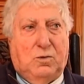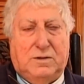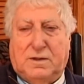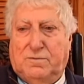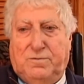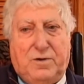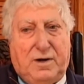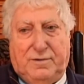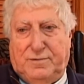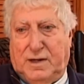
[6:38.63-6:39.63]
was a
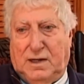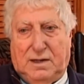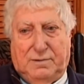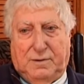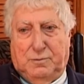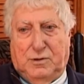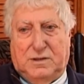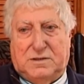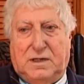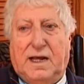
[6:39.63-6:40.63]
very, very loving
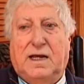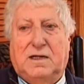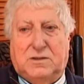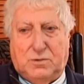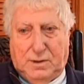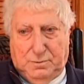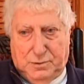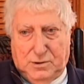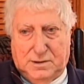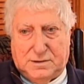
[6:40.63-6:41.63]
person and a sweet
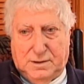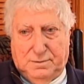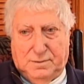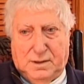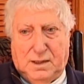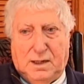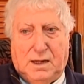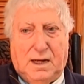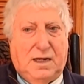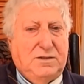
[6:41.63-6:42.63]
person.
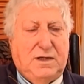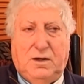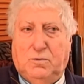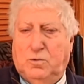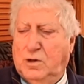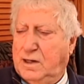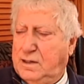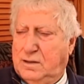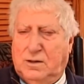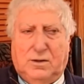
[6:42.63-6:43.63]
And she
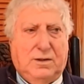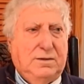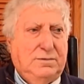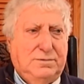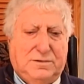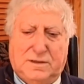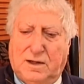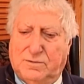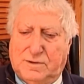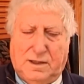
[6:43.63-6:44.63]
worked
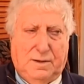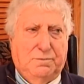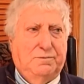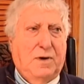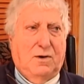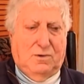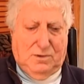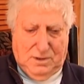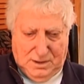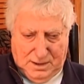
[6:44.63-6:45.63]
herself to the
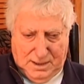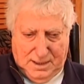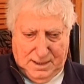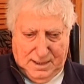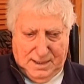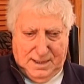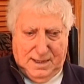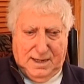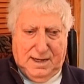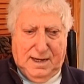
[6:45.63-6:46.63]
bone
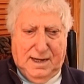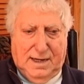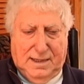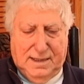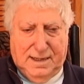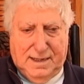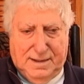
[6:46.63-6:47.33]
and